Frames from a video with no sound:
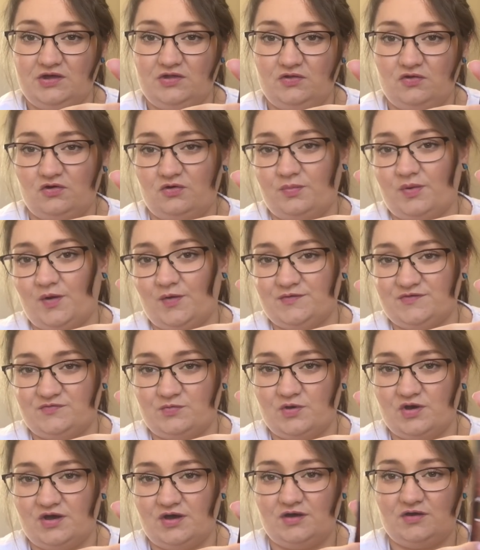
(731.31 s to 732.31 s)
Laura
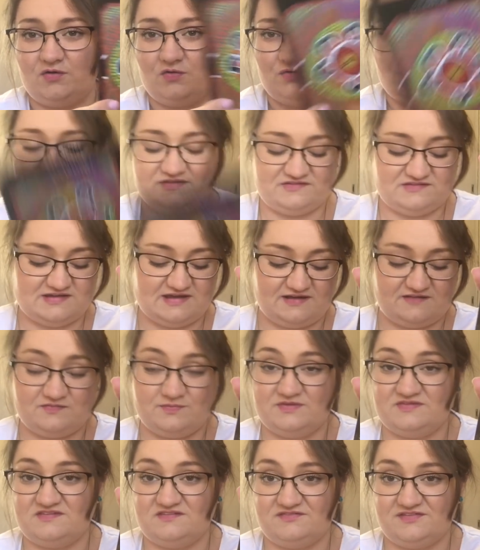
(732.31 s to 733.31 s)
Bowen's work, or this deck
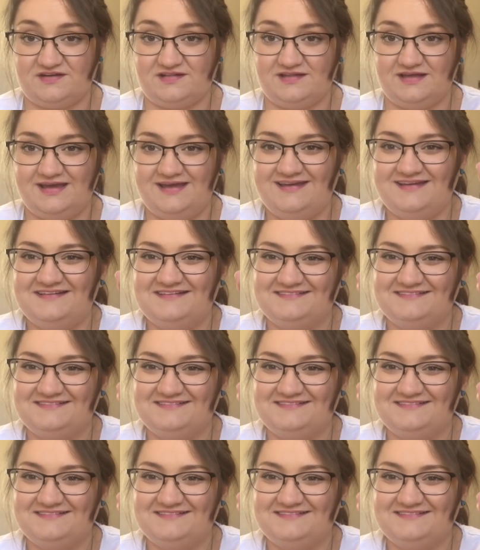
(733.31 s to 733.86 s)
specifically.